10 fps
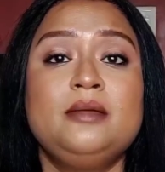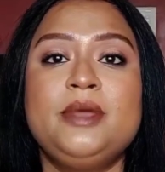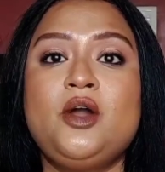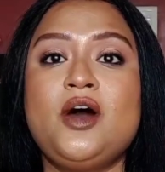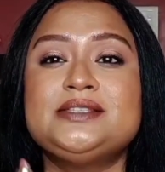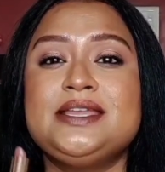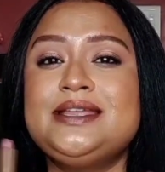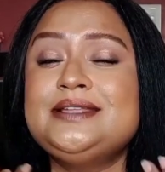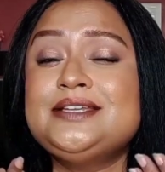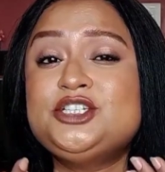because
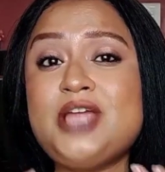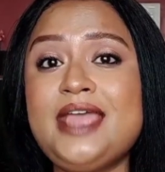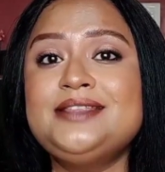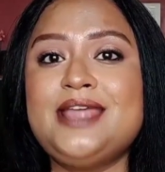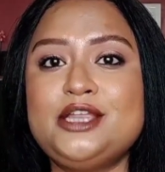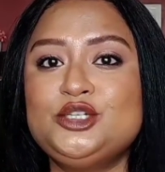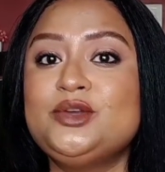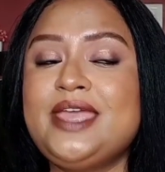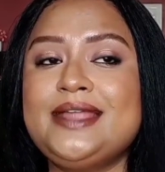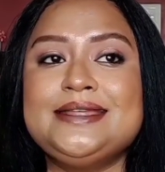the shine that you
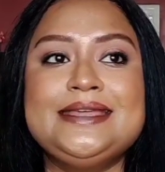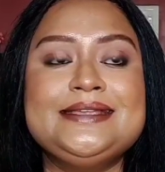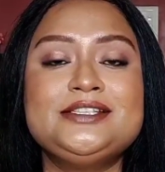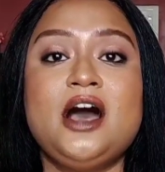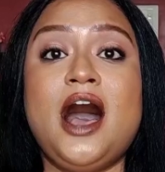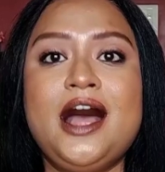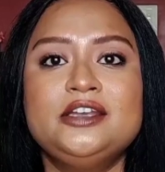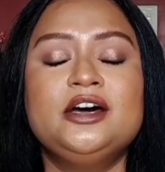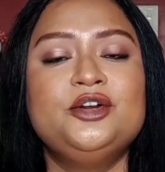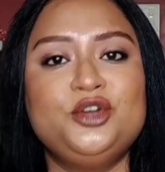get is
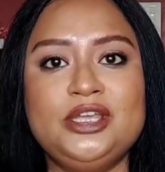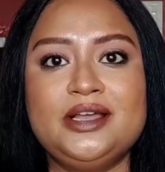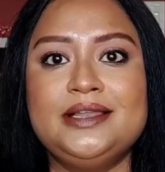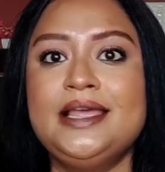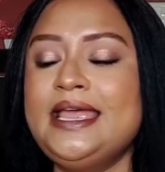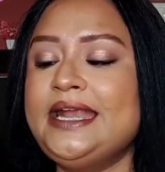unreal.